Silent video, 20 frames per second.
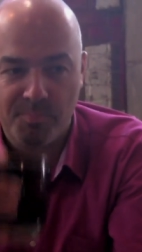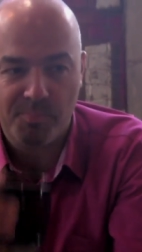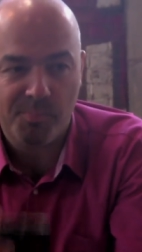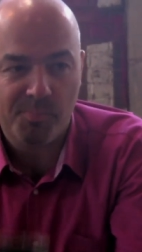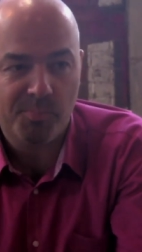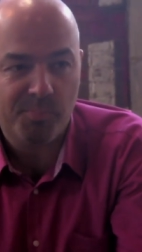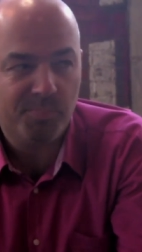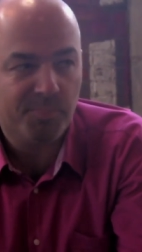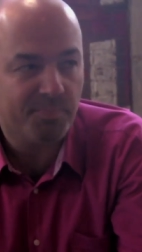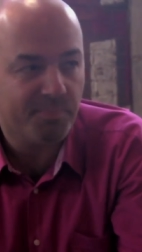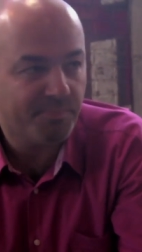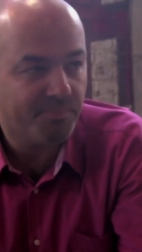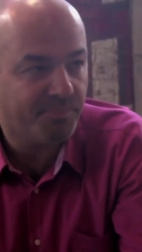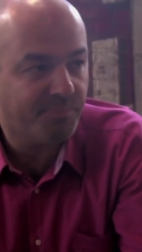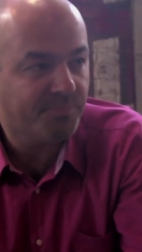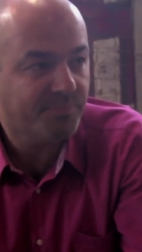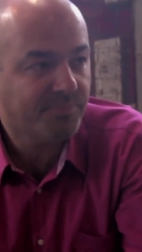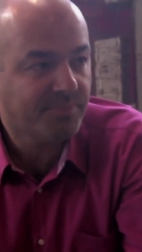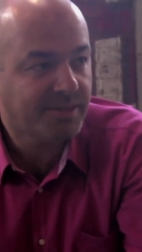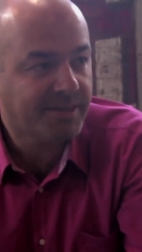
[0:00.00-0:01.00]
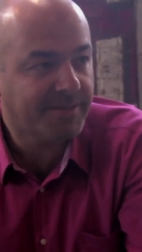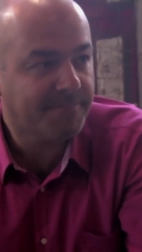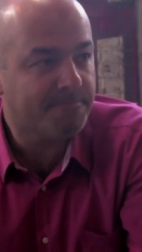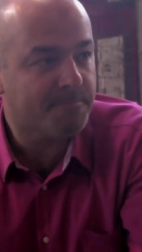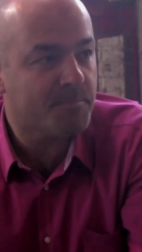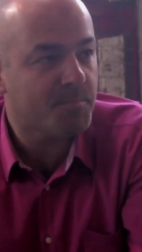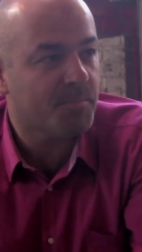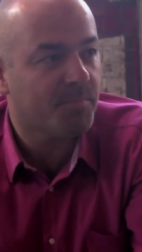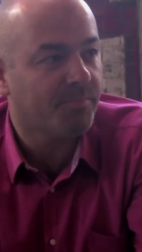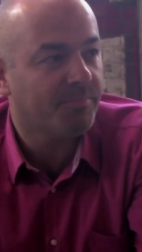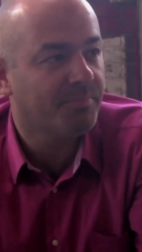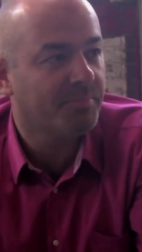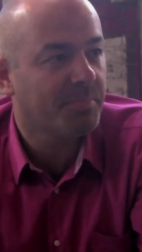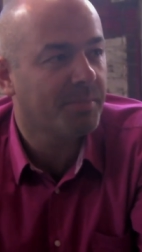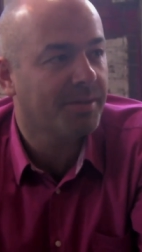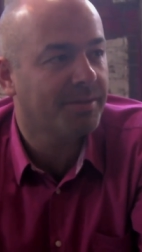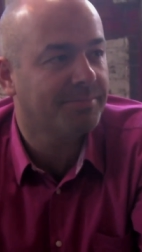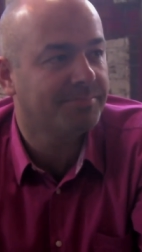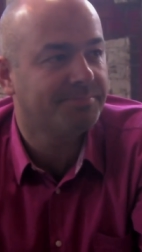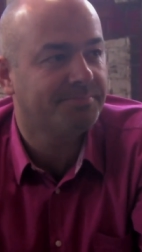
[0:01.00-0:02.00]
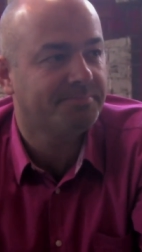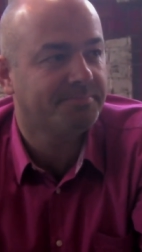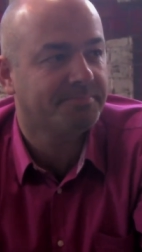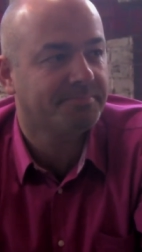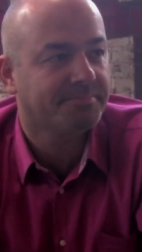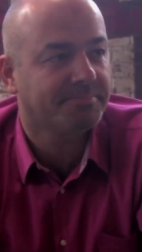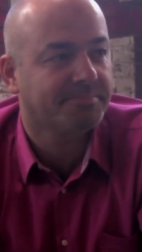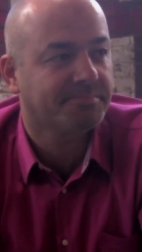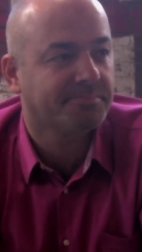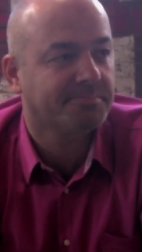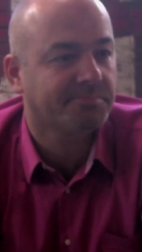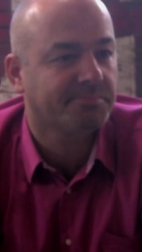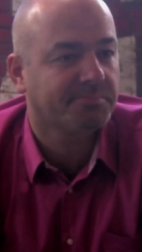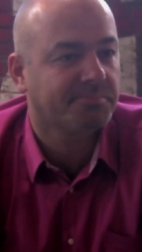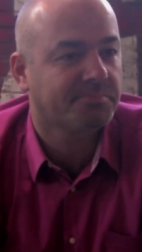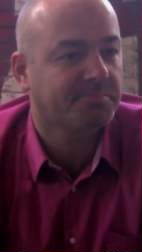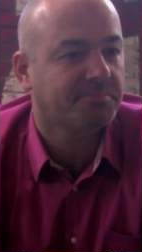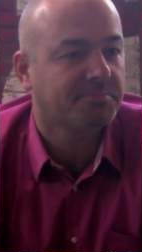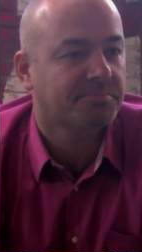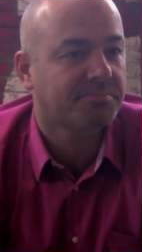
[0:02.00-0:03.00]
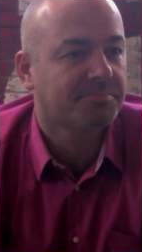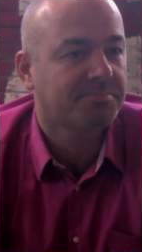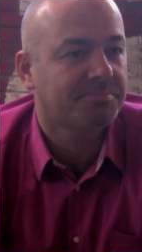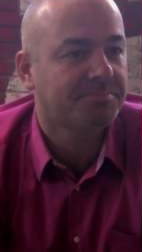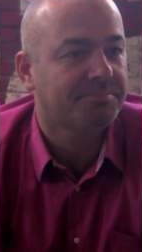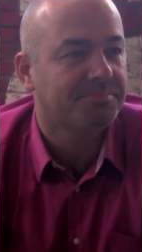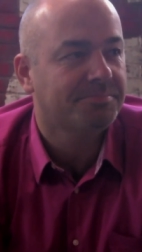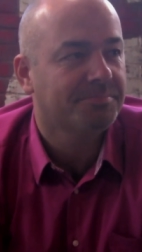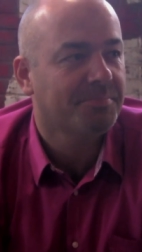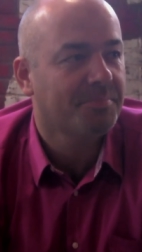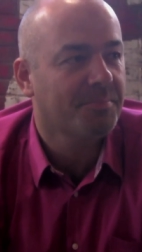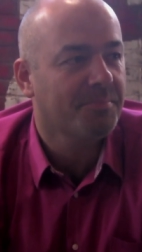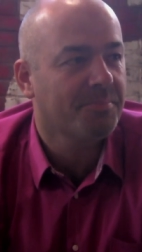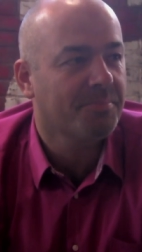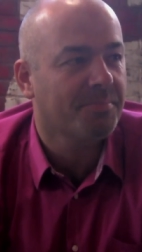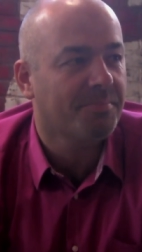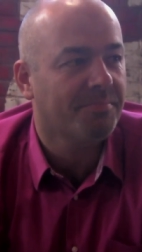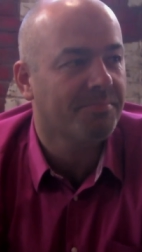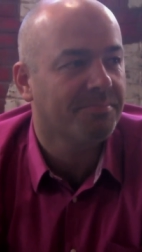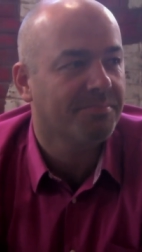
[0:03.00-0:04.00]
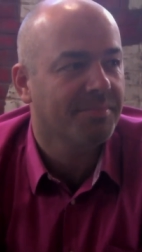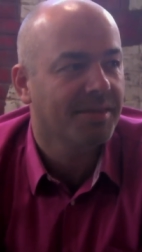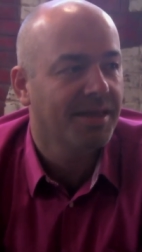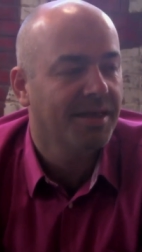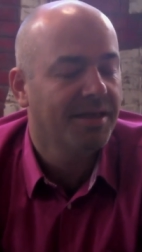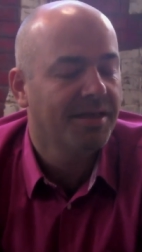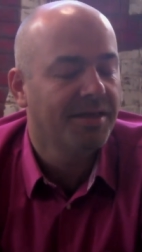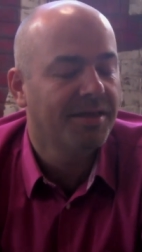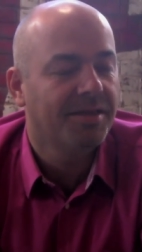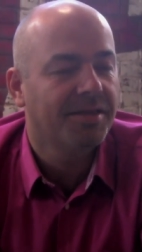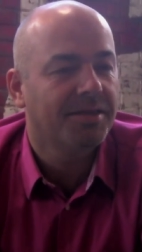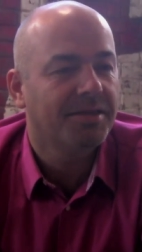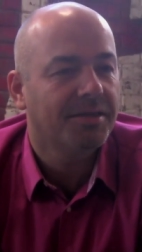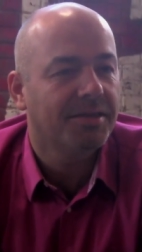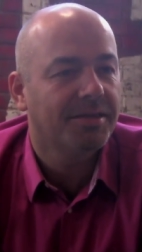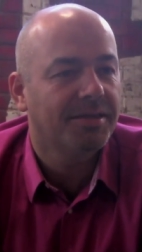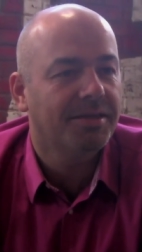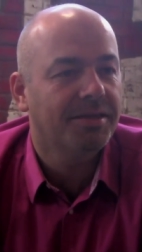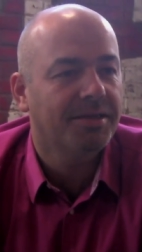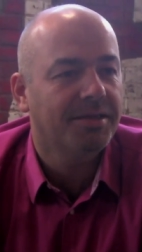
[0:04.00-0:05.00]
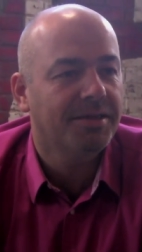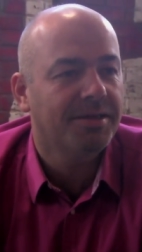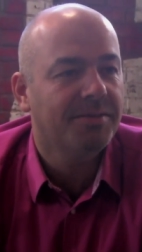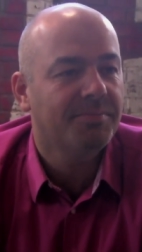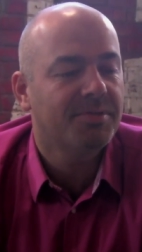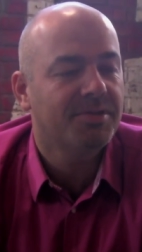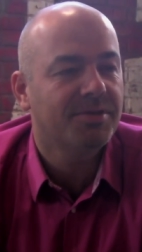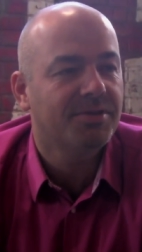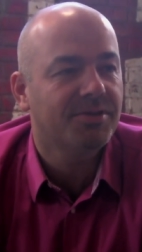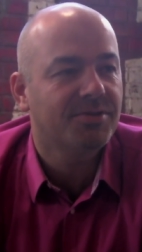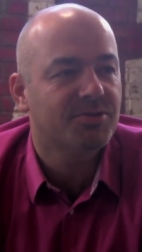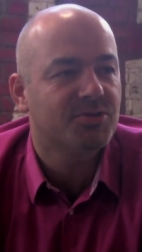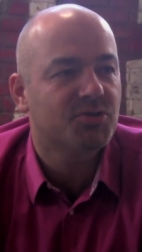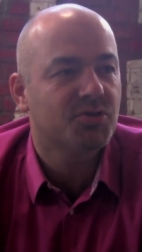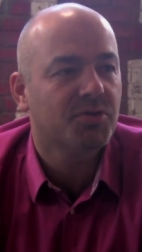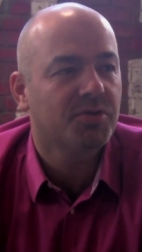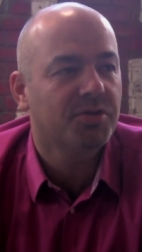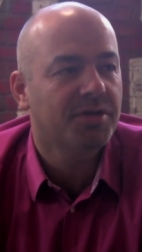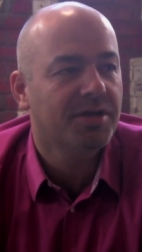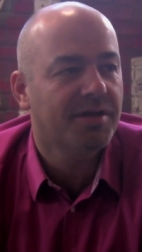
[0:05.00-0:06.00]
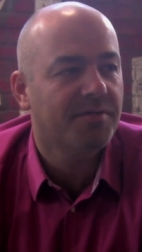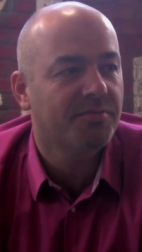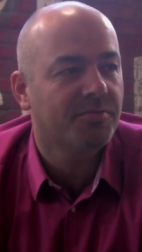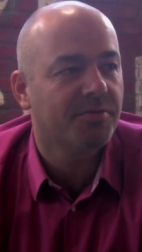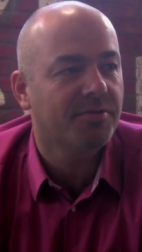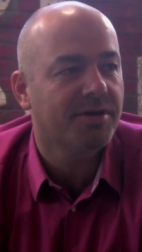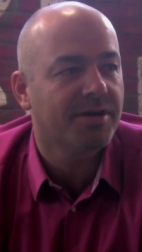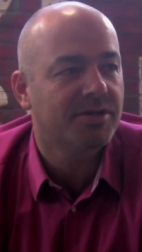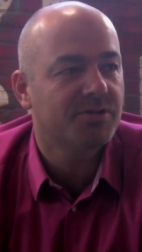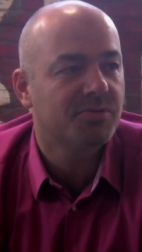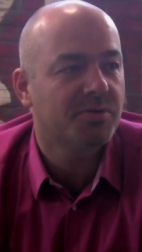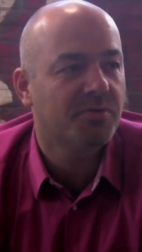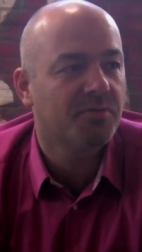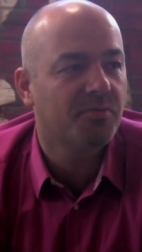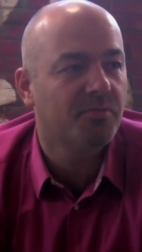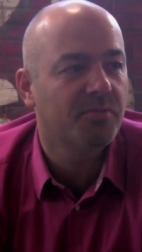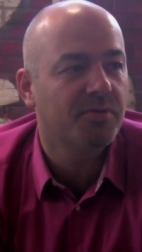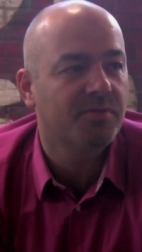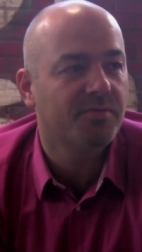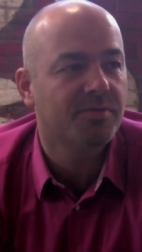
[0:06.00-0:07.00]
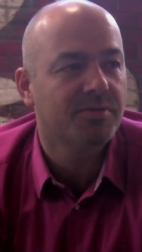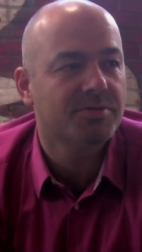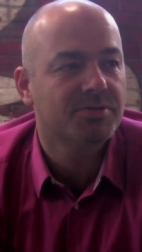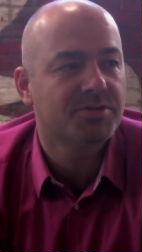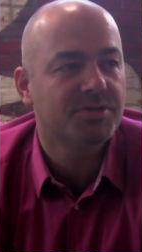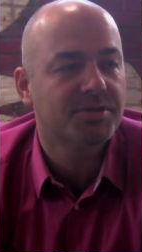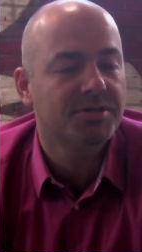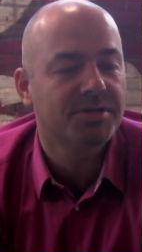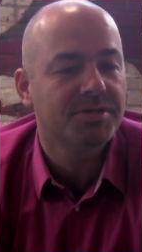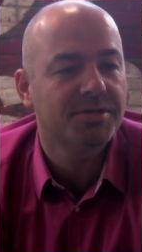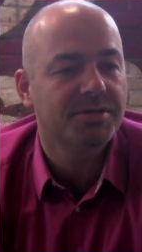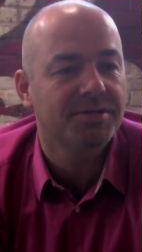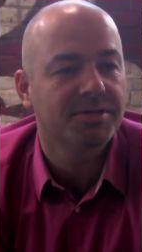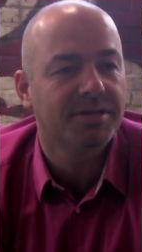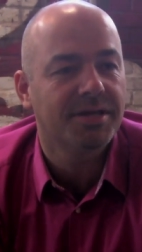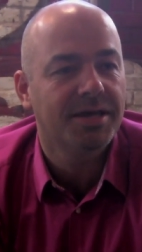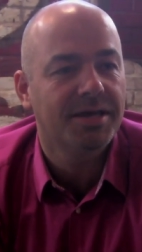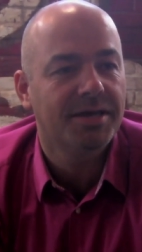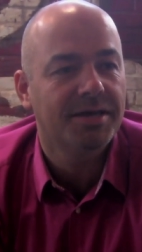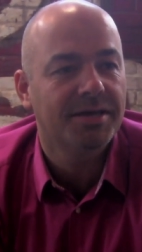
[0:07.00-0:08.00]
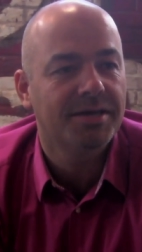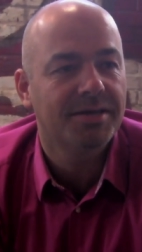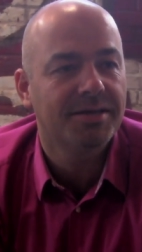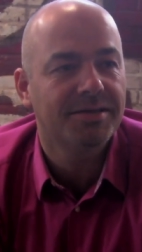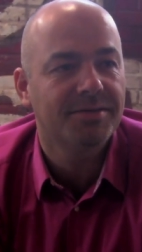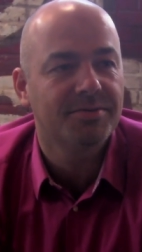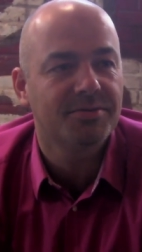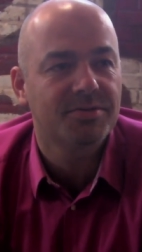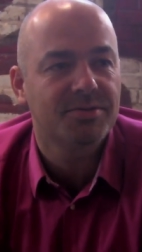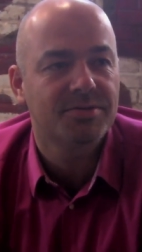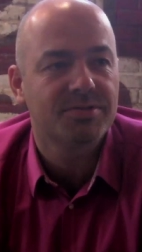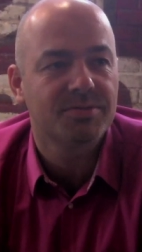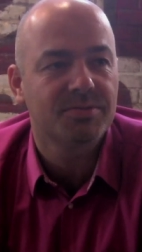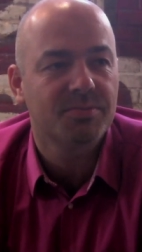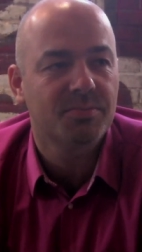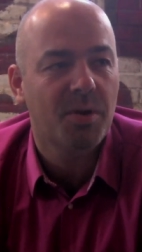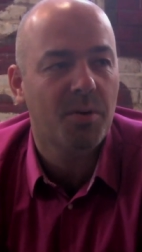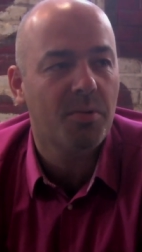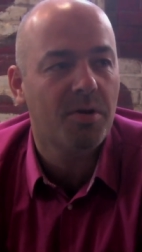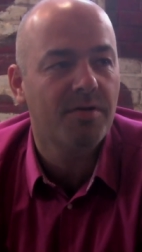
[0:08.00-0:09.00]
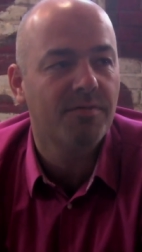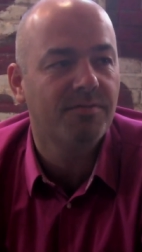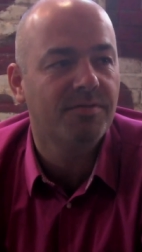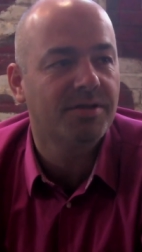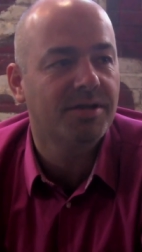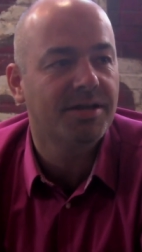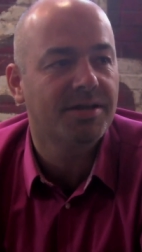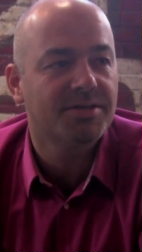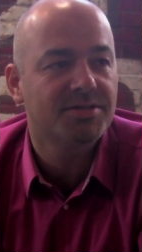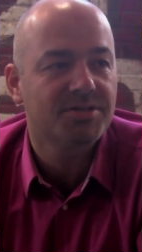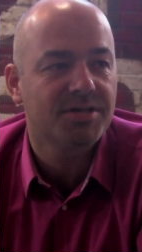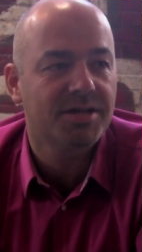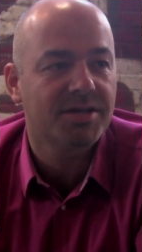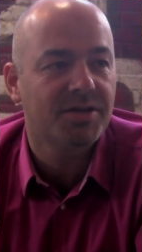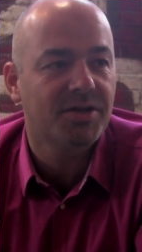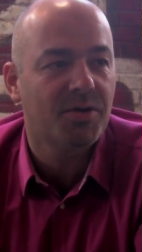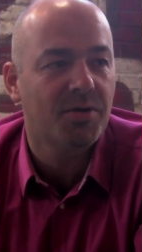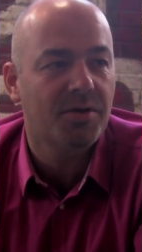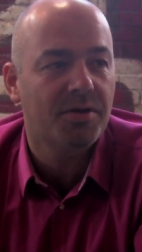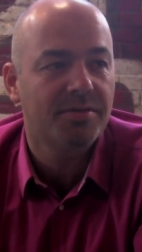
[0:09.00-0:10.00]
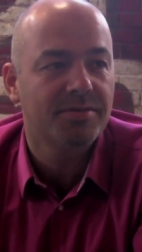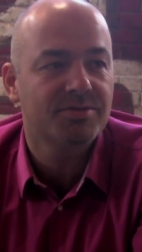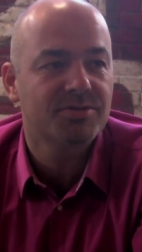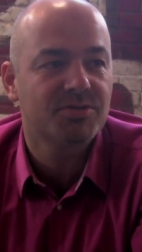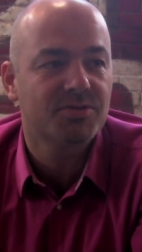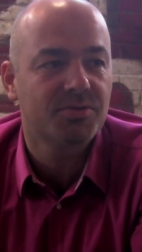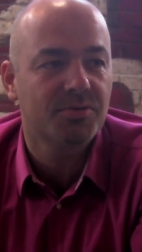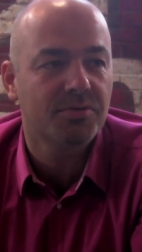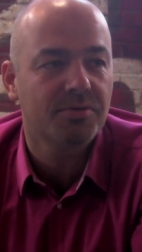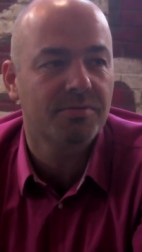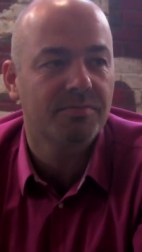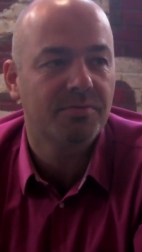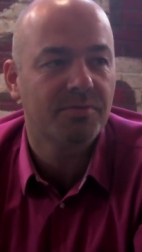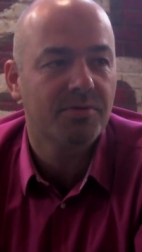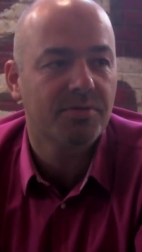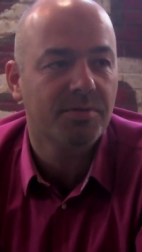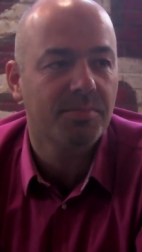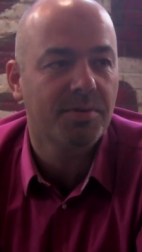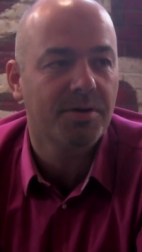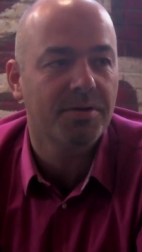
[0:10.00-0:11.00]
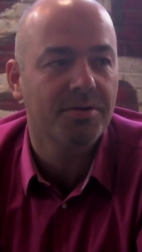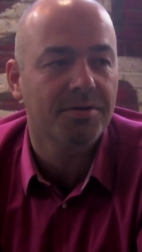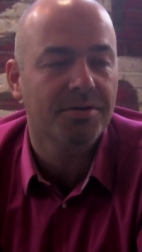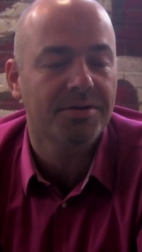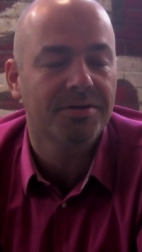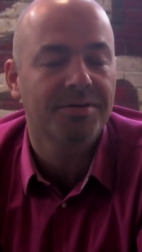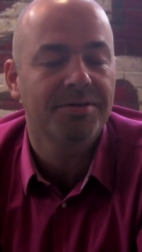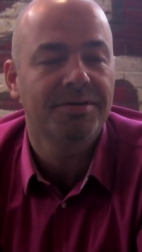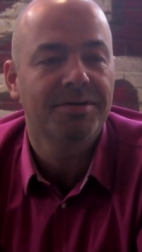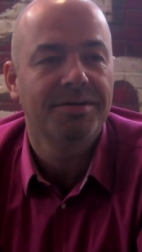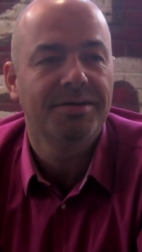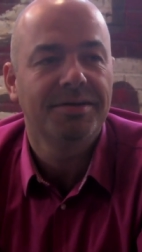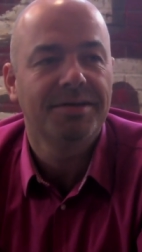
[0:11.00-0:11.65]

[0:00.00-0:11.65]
It sounds like you've got a pretty, uh, pretty deep history in coffee. Yeah, I mean, you know, shortly after graduating from university, uh, my wife and I decided to go on this tour of North America